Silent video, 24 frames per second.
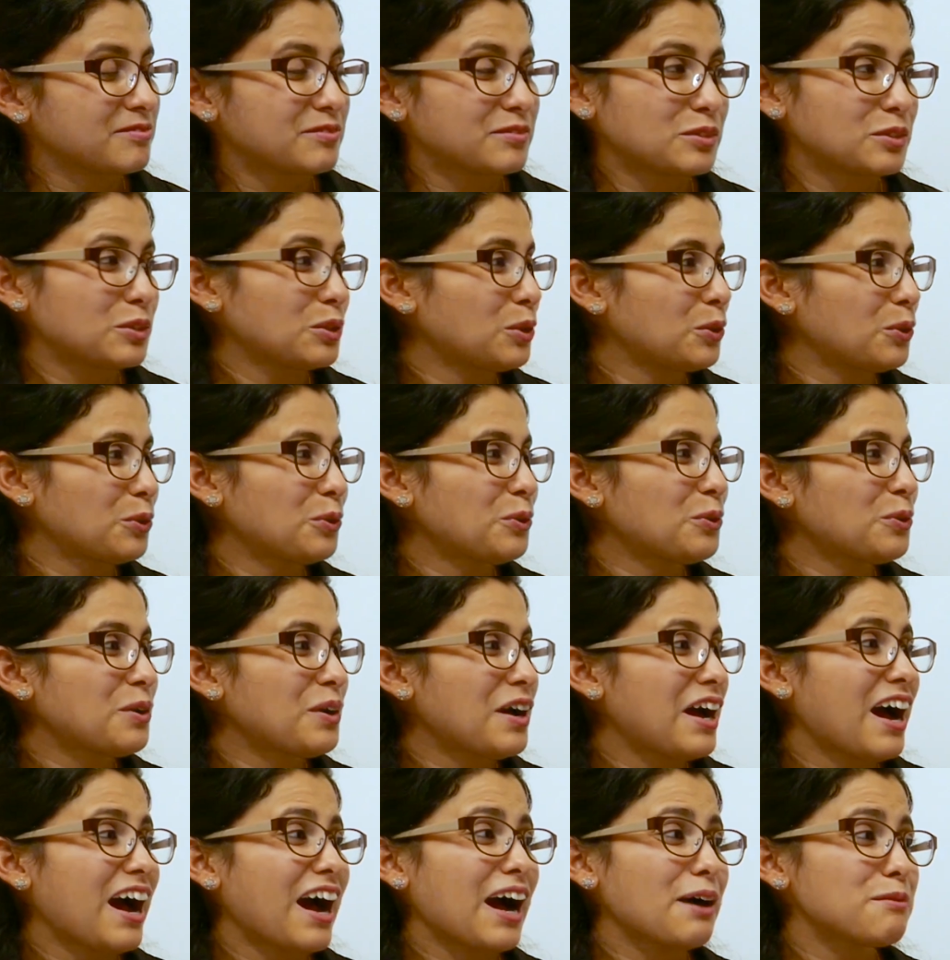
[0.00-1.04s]
No,
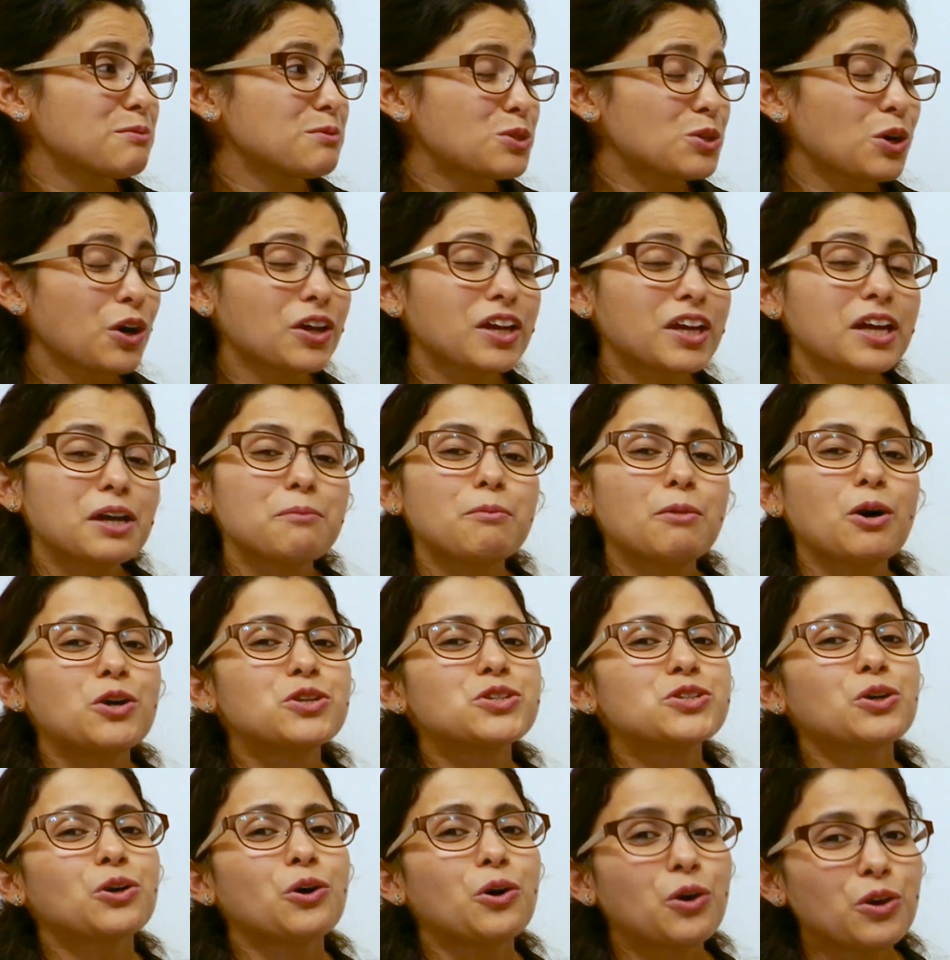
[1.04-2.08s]
I am talking
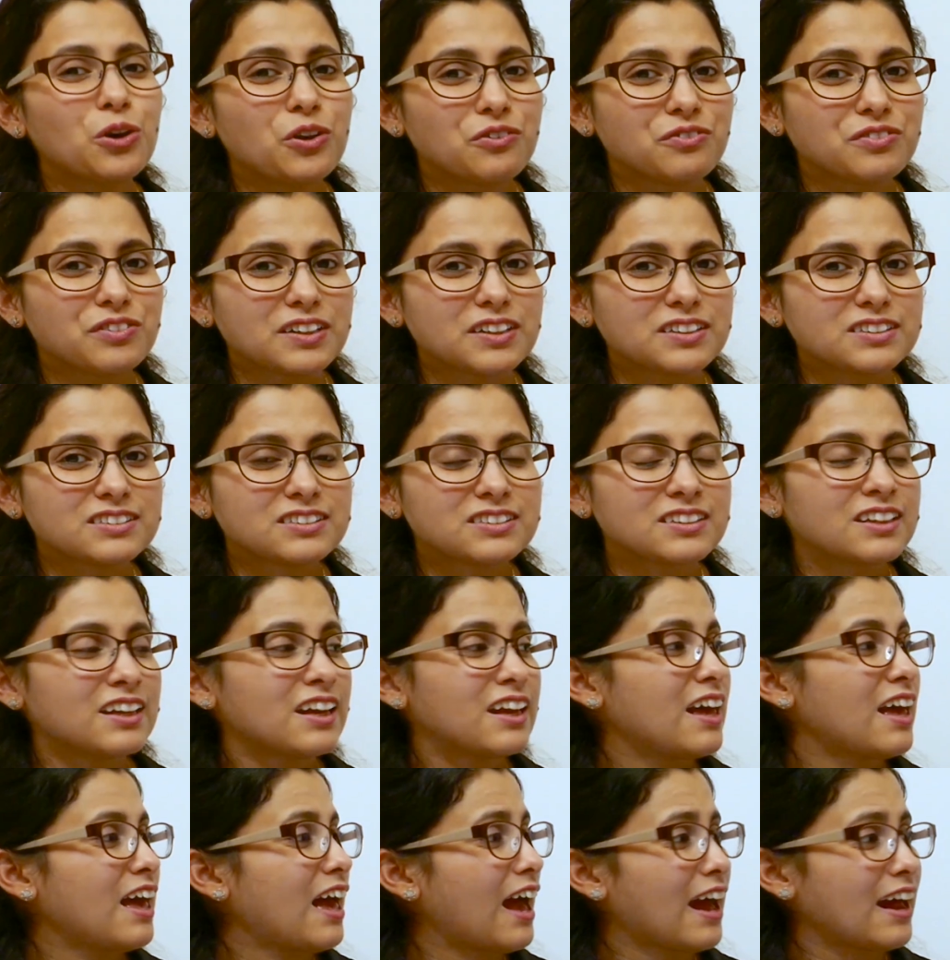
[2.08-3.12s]
about all of us.
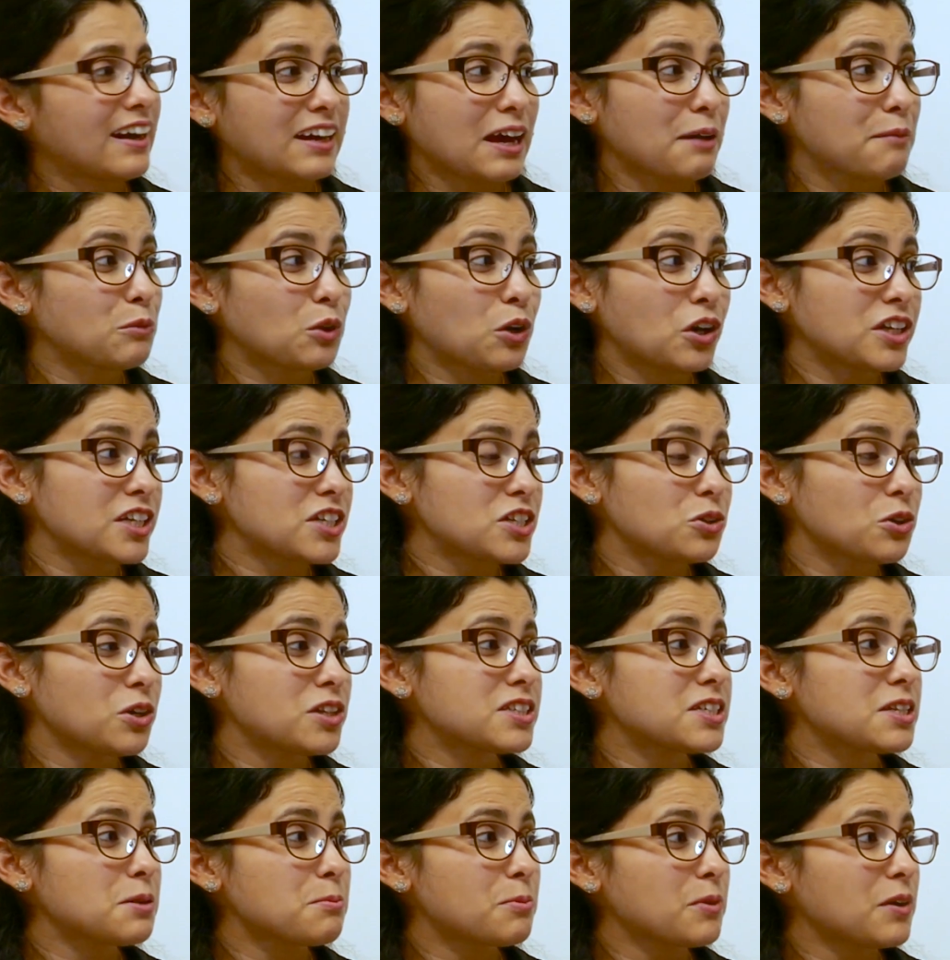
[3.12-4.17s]
And I am not at
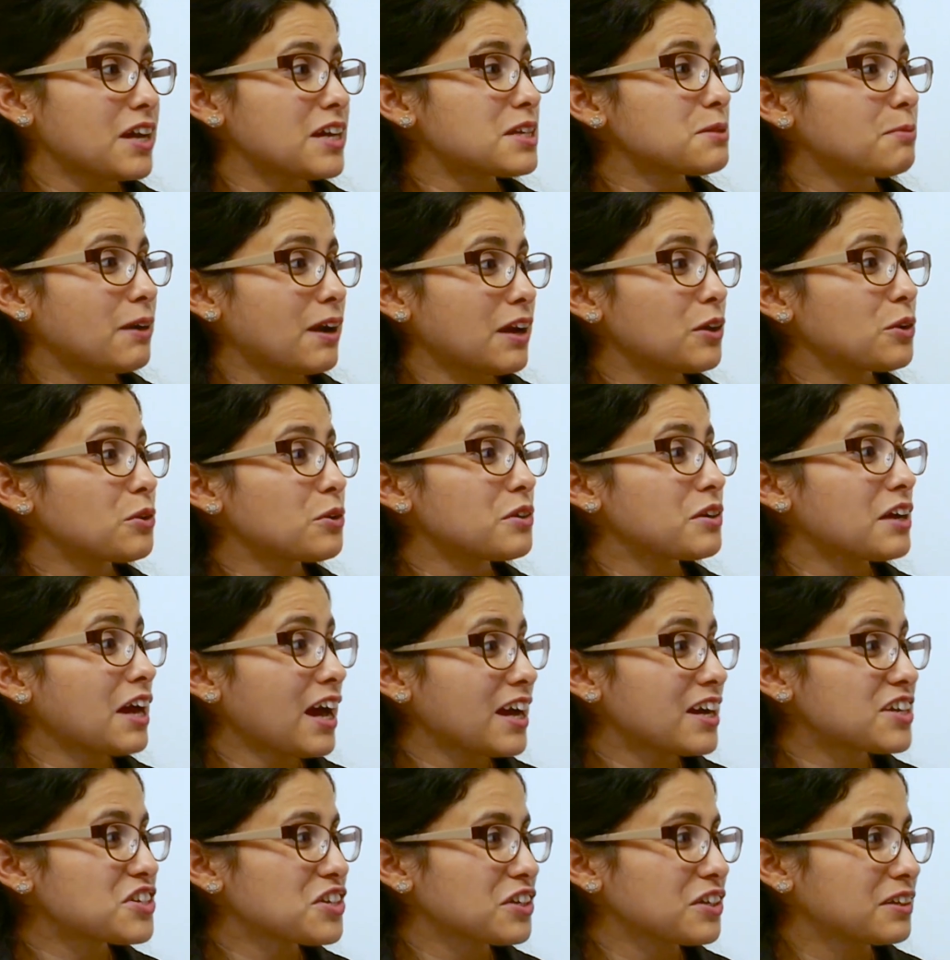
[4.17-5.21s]
all surprised by your
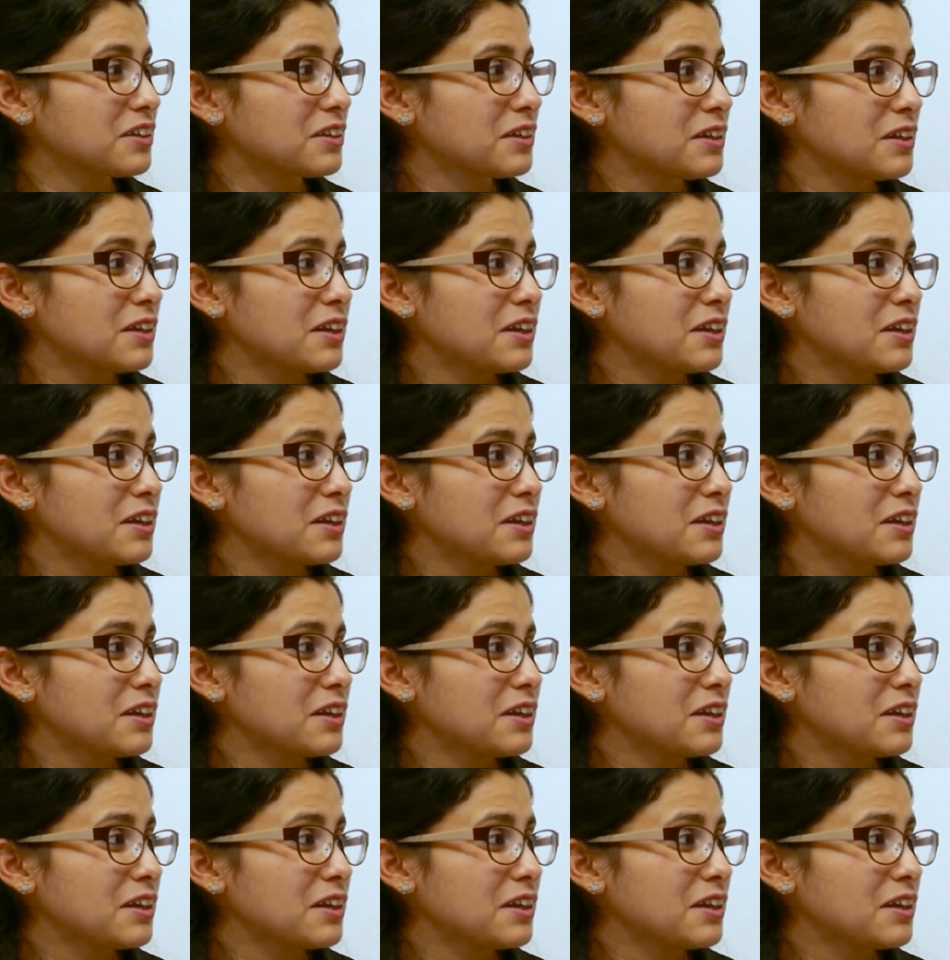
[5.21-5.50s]
reaction.